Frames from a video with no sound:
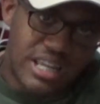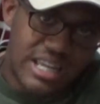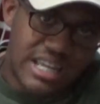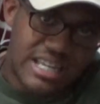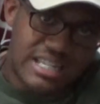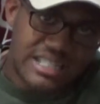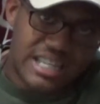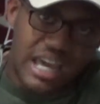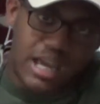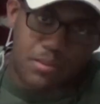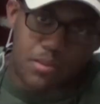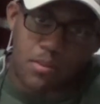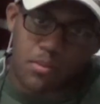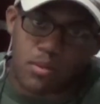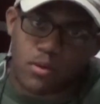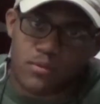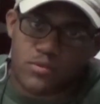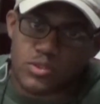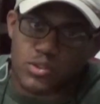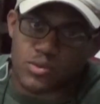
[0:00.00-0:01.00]
is
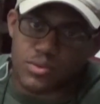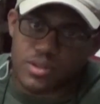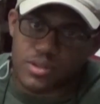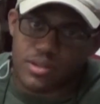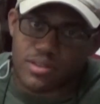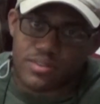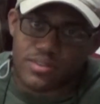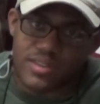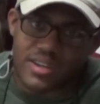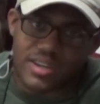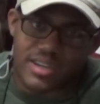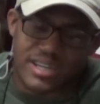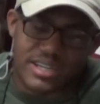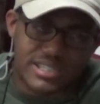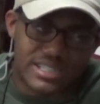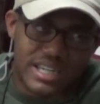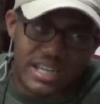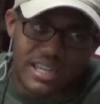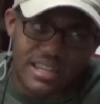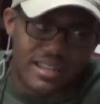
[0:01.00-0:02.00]
capable of doing good
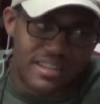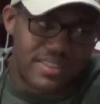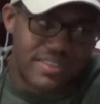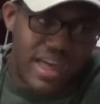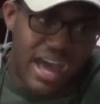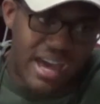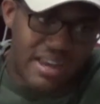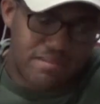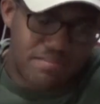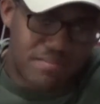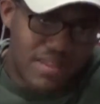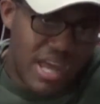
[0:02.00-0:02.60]
things, and I